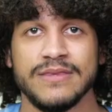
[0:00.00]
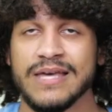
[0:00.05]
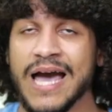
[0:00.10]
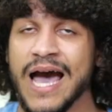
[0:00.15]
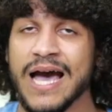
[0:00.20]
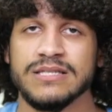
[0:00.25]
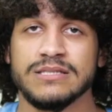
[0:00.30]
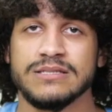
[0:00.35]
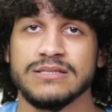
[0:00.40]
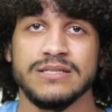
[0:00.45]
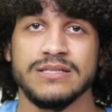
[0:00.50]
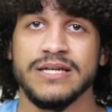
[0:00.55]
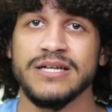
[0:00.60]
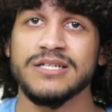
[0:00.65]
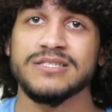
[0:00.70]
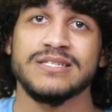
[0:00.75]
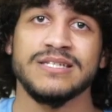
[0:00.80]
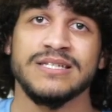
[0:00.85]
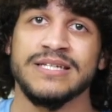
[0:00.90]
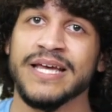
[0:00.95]
Guys,
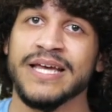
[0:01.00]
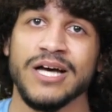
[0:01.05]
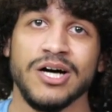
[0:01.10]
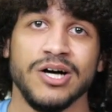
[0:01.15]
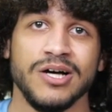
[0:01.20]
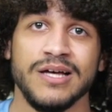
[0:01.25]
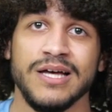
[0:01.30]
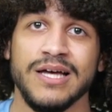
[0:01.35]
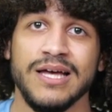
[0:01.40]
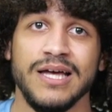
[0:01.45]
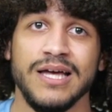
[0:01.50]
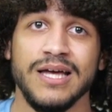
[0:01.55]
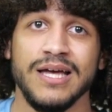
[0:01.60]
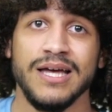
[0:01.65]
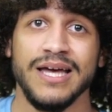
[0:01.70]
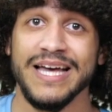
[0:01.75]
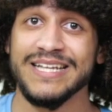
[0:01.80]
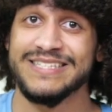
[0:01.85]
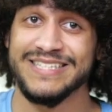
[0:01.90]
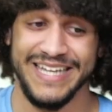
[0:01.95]
here's the deal.
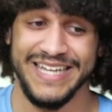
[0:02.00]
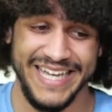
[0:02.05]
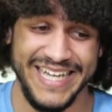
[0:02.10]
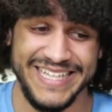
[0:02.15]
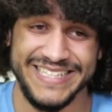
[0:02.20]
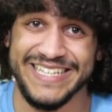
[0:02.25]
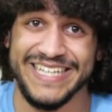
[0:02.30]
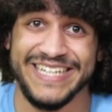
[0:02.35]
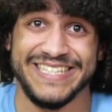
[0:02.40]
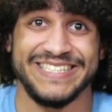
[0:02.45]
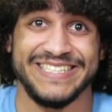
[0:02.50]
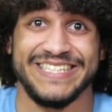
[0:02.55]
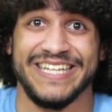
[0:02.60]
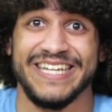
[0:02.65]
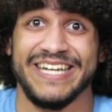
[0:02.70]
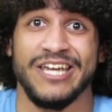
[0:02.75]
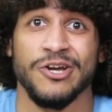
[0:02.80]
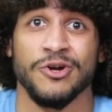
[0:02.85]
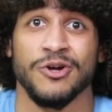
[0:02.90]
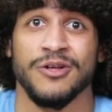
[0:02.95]
It's easy to sit
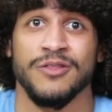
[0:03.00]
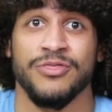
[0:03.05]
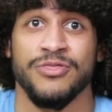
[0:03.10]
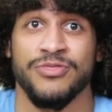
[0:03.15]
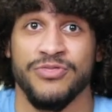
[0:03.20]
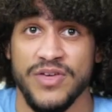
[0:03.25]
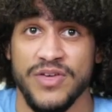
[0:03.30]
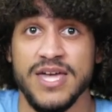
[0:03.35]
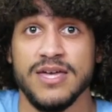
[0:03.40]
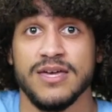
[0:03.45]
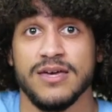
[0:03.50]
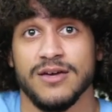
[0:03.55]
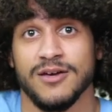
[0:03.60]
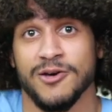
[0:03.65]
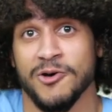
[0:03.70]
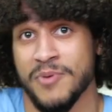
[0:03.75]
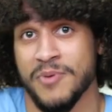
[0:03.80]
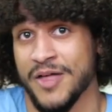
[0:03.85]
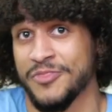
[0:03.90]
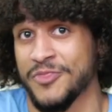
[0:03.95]
here and think
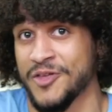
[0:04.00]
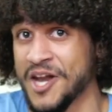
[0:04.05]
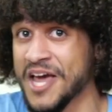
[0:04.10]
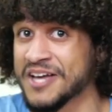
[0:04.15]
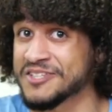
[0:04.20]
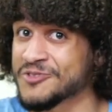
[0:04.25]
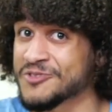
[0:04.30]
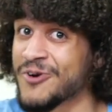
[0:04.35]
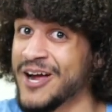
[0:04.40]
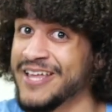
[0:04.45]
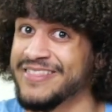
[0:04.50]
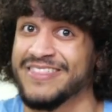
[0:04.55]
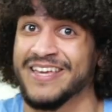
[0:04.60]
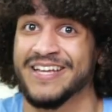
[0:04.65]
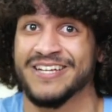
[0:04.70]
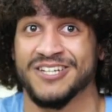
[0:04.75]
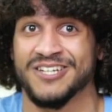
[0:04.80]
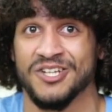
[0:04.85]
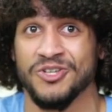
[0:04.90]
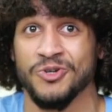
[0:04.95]
about the next right thing
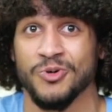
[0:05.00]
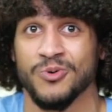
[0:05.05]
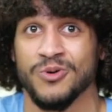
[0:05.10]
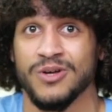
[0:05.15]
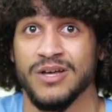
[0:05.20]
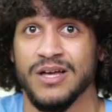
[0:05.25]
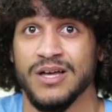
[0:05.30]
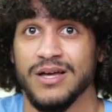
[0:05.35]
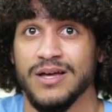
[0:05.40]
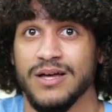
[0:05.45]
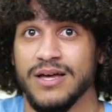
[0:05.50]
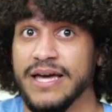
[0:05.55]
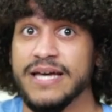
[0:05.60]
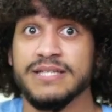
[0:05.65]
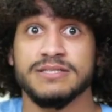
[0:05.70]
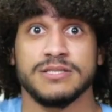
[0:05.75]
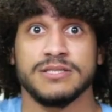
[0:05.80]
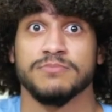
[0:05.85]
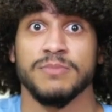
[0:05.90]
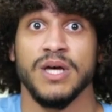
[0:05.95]
to do.
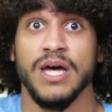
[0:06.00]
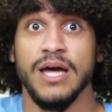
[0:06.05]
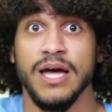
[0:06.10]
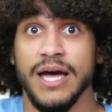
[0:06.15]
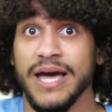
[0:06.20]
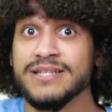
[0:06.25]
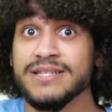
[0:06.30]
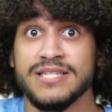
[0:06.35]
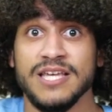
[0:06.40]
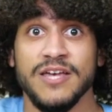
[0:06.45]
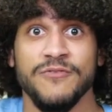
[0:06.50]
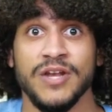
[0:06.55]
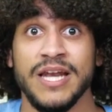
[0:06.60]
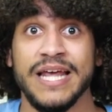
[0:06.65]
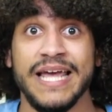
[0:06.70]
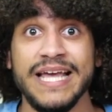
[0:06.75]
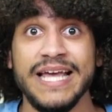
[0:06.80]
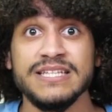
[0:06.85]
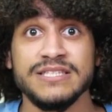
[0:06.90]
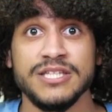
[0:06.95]
It's even
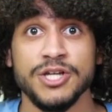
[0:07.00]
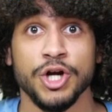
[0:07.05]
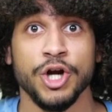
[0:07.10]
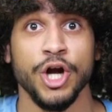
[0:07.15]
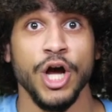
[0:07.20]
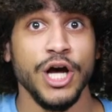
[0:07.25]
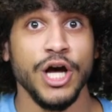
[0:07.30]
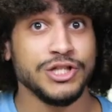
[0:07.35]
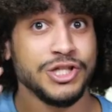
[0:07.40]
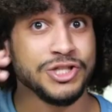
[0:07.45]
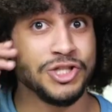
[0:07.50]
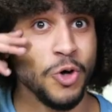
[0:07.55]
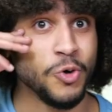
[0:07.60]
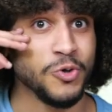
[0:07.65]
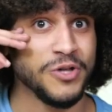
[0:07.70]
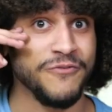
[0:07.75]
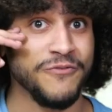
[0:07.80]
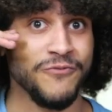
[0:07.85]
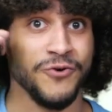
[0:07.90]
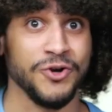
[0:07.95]
easier to
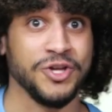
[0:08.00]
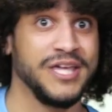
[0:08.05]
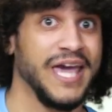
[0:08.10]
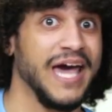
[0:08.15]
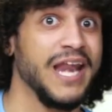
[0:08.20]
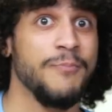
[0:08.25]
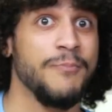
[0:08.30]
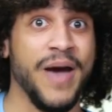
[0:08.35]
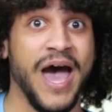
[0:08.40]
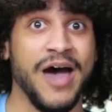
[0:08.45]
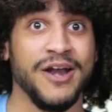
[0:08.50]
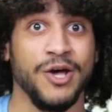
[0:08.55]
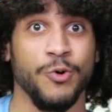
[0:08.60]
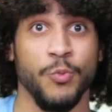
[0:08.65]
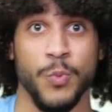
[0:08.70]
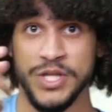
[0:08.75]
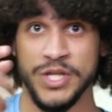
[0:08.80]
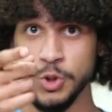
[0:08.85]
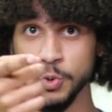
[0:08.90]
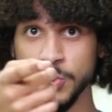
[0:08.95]
totally forget about it
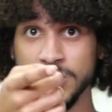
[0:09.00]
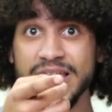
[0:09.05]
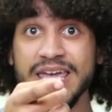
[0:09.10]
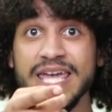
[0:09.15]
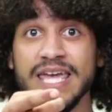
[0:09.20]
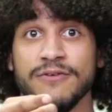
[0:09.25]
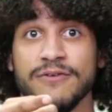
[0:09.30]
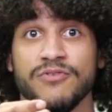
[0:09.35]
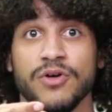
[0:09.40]
when you leave.